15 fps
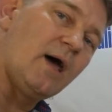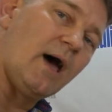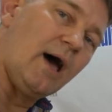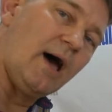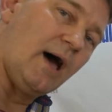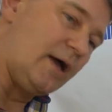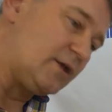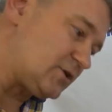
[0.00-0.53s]

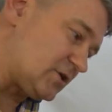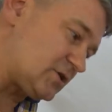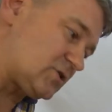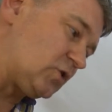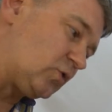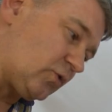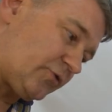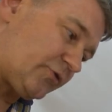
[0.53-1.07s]
uh, and just
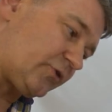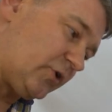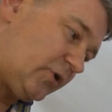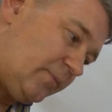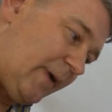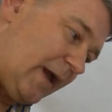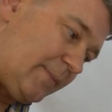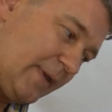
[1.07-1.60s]
talk through
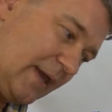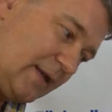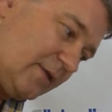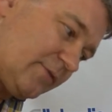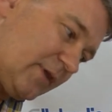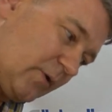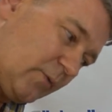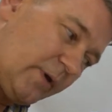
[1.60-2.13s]
maybe
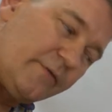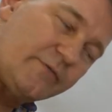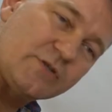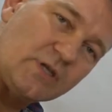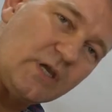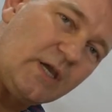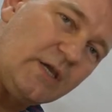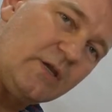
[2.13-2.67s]
anything we've
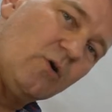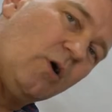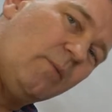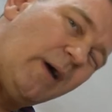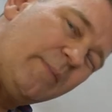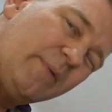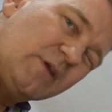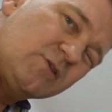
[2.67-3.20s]
seen or
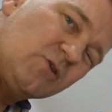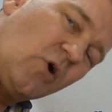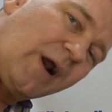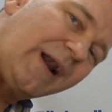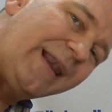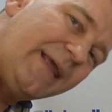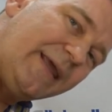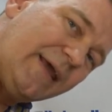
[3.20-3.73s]
maybe it's not
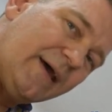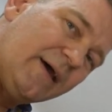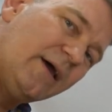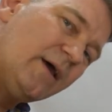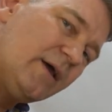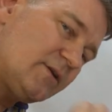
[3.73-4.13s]
clear,